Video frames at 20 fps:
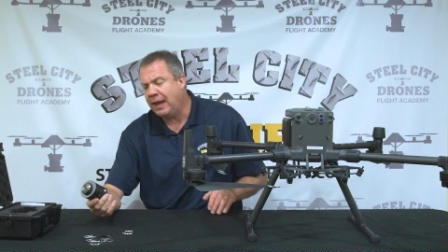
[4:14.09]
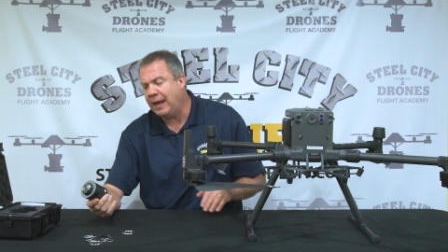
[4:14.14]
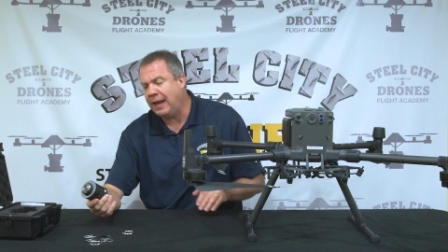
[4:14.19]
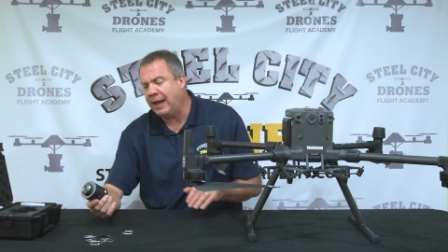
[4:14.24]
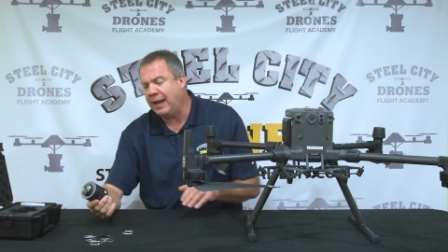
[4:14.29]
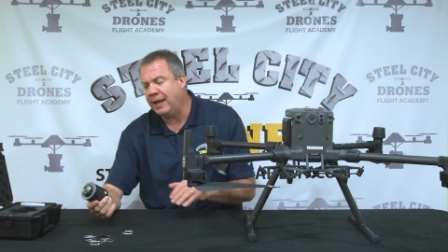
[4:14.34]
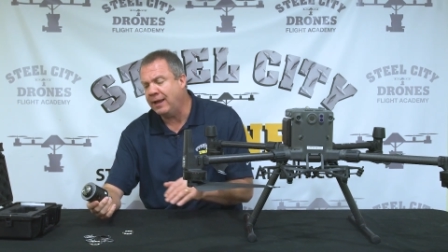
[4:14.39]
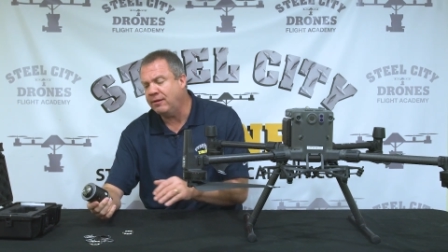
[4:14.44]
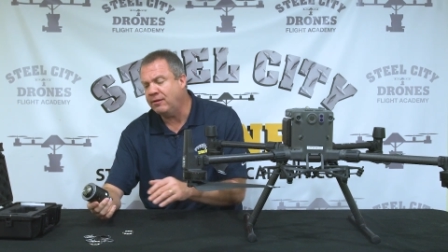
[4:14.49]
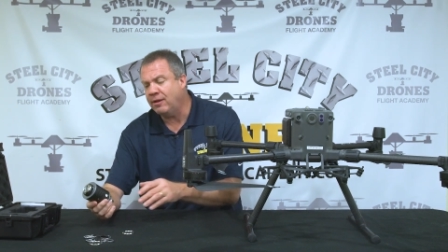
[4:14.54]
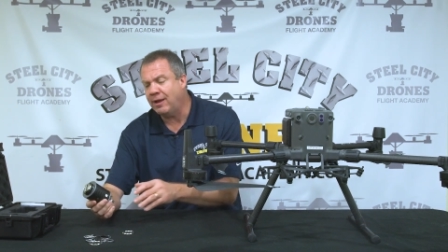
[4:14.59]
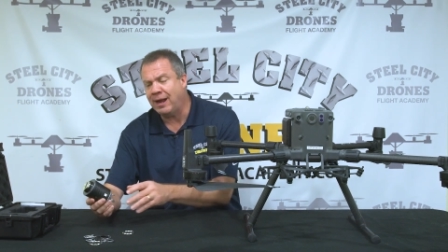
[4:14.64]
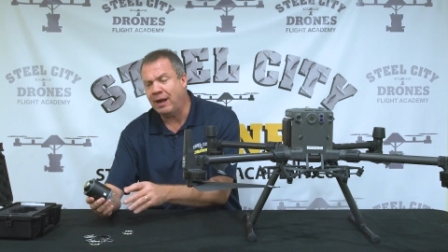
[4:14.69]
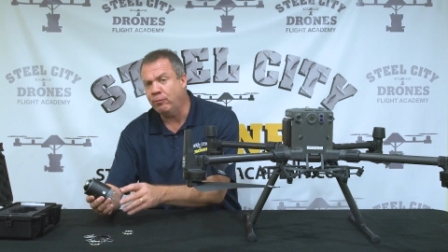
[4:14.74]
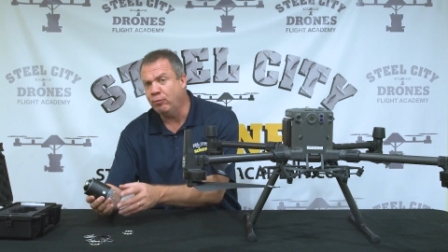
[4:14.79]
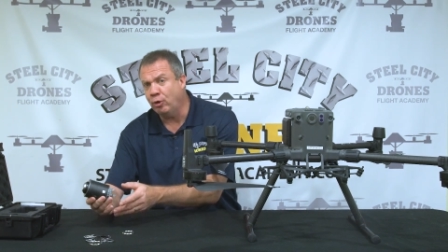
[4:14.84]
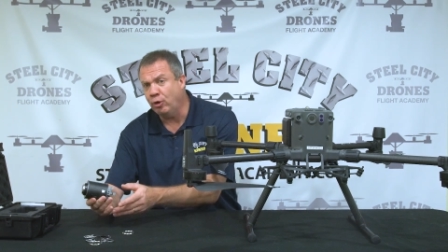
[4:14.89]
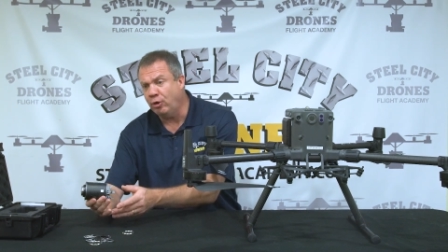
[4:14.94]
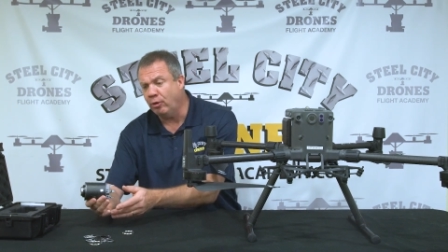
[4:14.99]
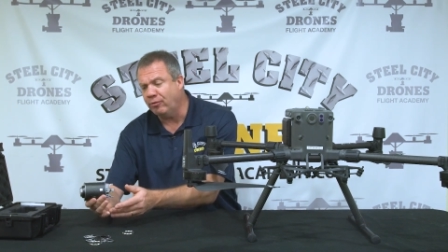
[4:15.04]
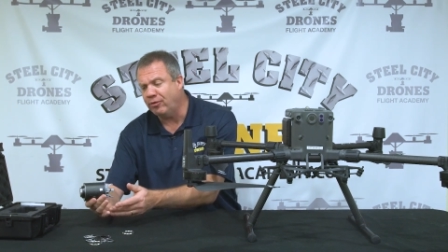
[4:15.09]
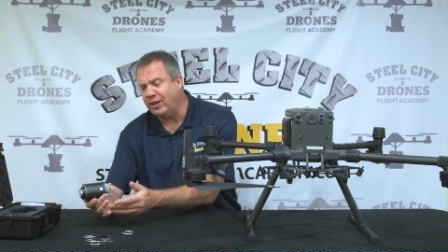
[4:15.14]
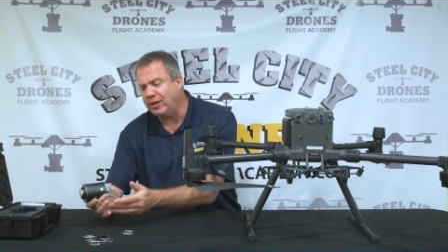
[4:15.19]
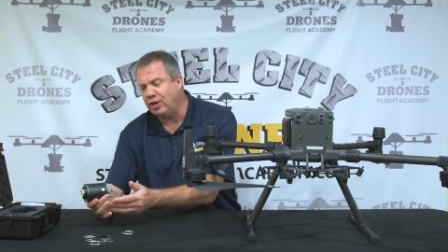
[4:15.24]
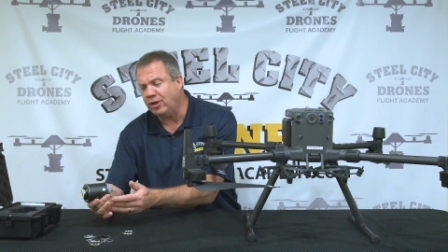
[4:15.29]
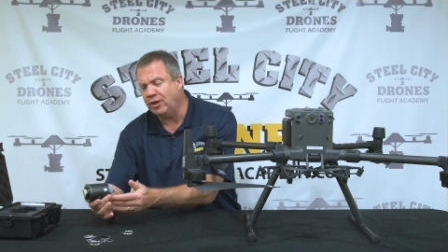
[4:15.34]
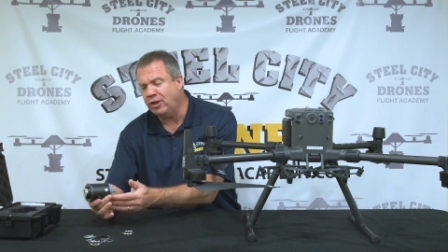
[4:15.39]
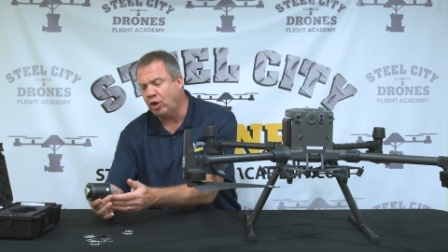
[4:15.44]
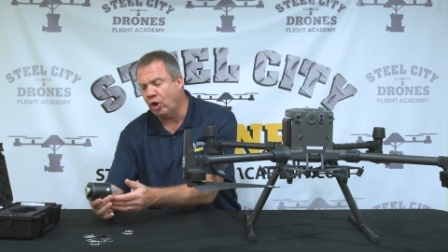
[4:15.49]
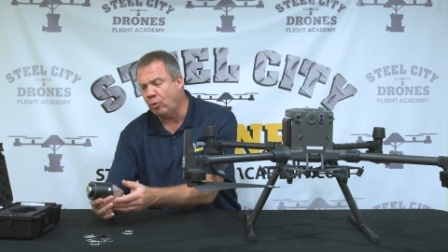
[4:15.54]
And I really don't think
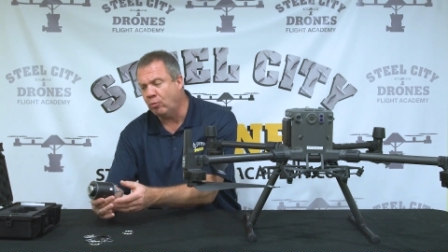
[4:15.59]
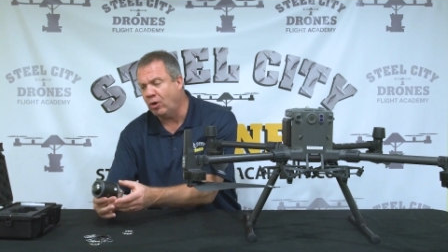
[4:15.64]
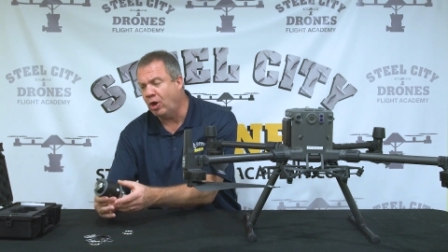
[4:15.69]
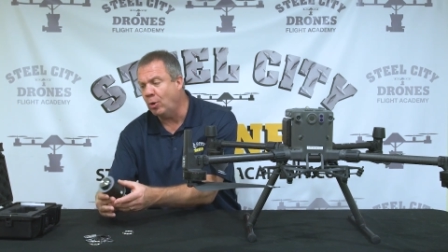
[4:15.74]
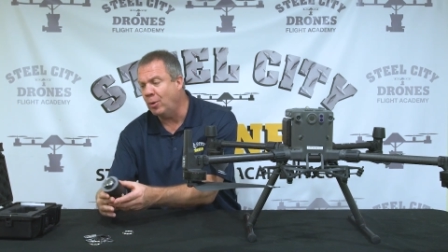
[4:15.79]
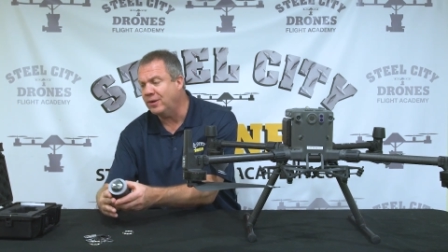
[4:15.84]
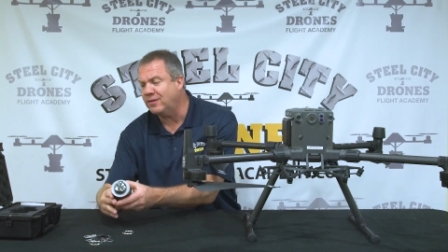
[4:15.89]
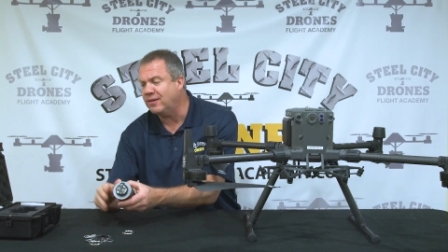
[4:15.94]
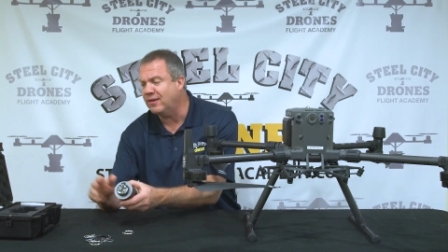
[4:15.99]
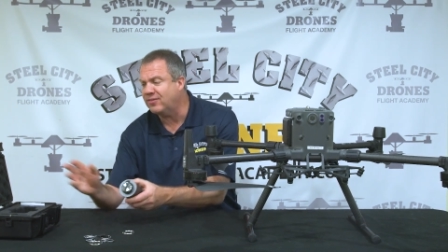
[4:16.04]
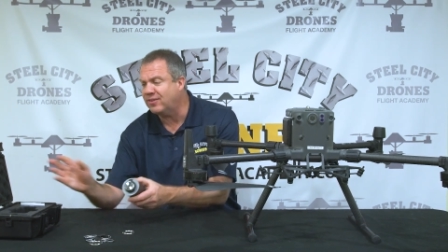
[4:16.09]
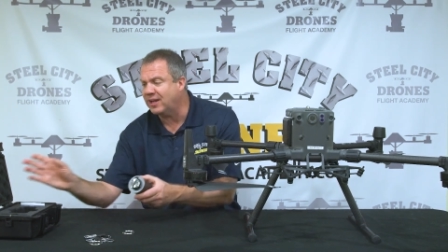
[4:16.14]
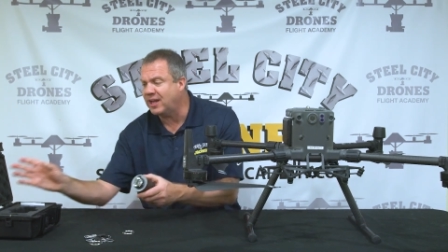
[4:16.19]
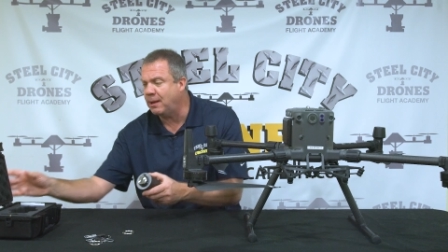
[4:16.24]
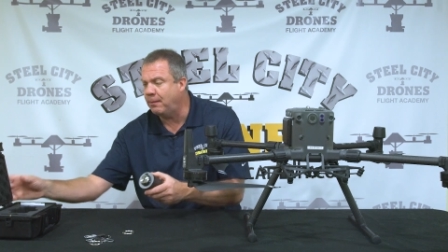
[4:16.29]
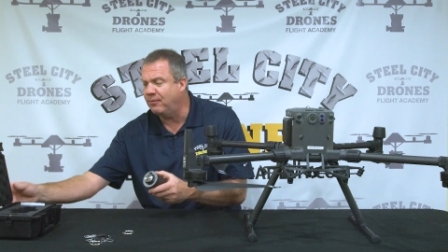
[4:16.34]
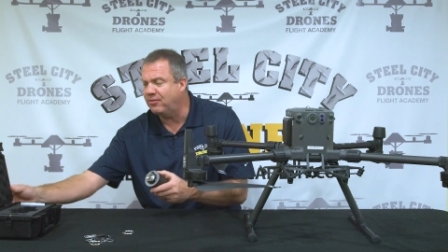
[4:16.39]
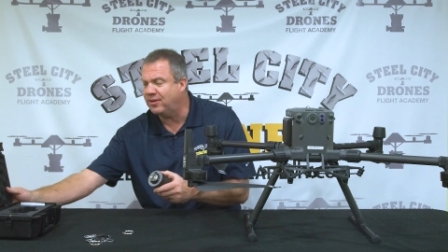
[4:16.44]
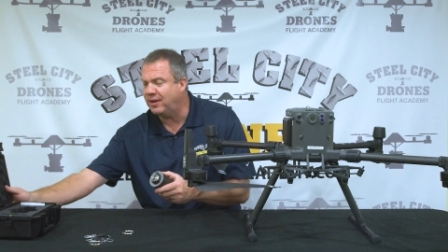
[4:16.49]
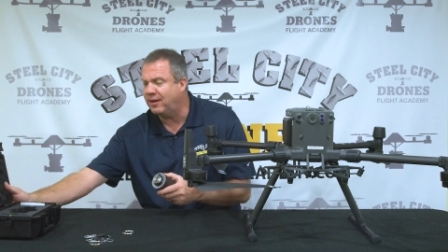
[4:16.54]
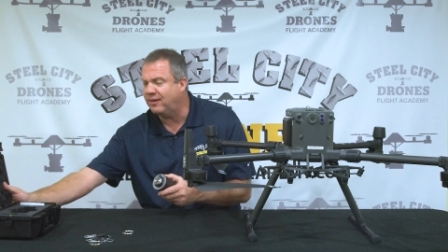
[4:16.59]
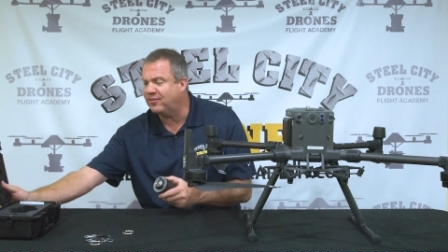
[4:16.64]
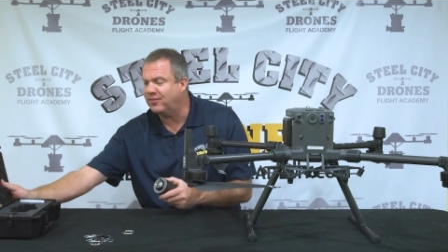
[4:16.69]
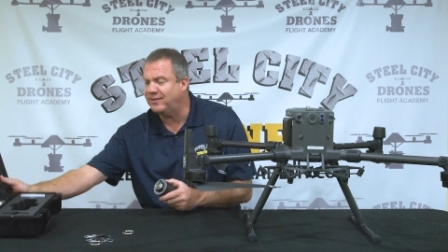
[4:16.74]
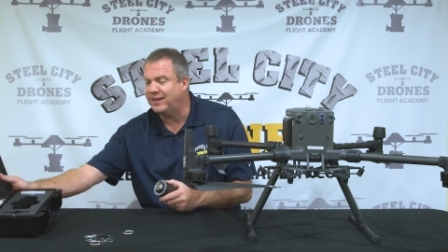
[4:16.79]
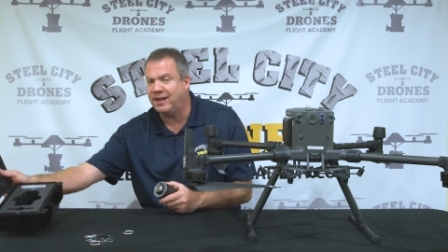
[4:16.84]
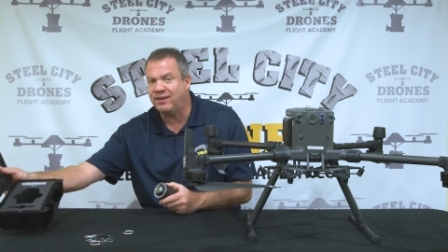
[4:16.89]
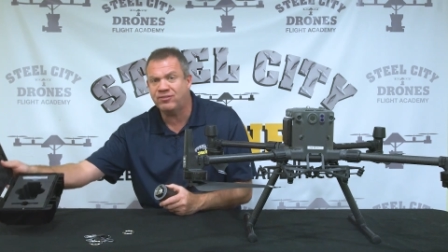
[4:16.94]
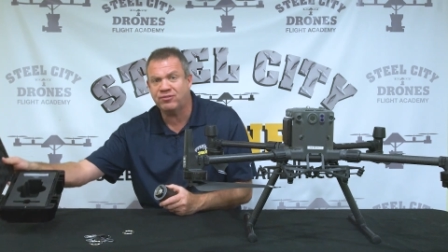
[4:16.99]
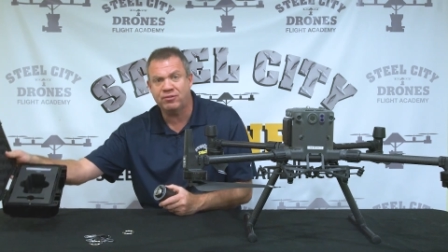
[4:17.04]
it can go wrong with this. It comes in its
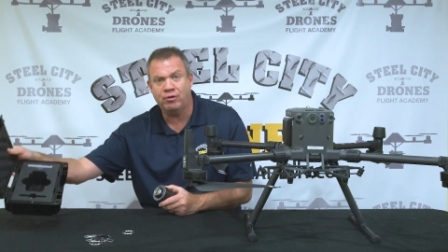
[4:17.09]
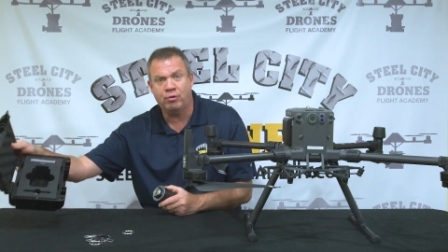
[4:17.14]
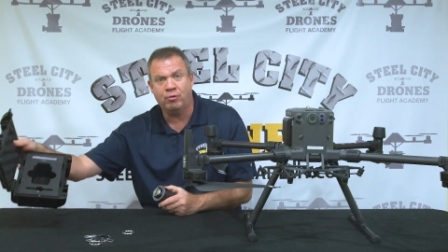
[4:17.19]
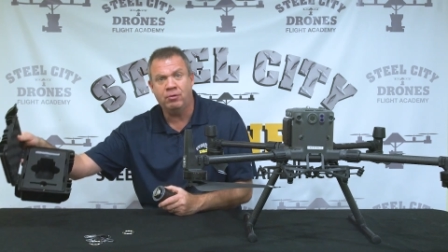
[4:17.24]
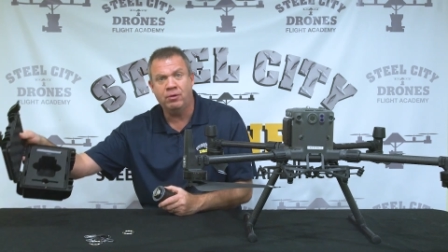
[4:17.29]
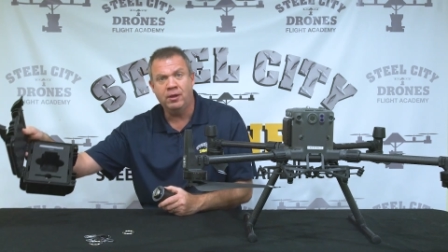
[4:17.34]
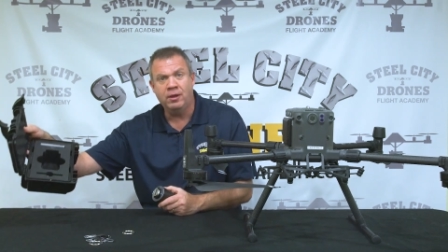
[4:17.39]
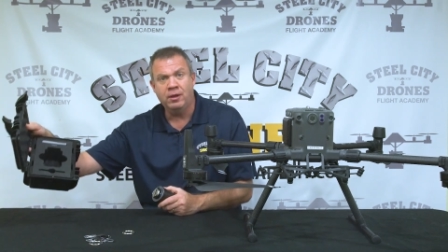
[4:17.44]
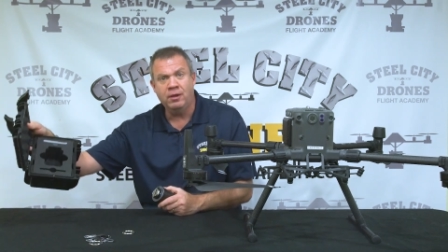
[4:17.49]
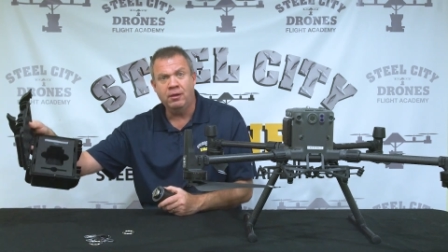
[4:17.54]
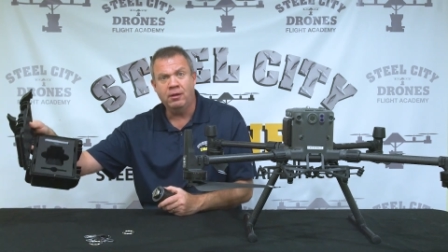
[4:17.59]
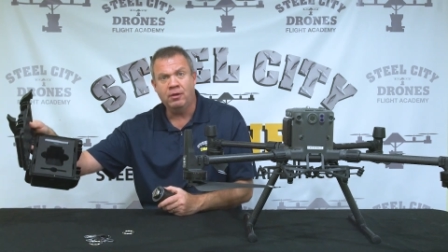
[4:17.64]
nice little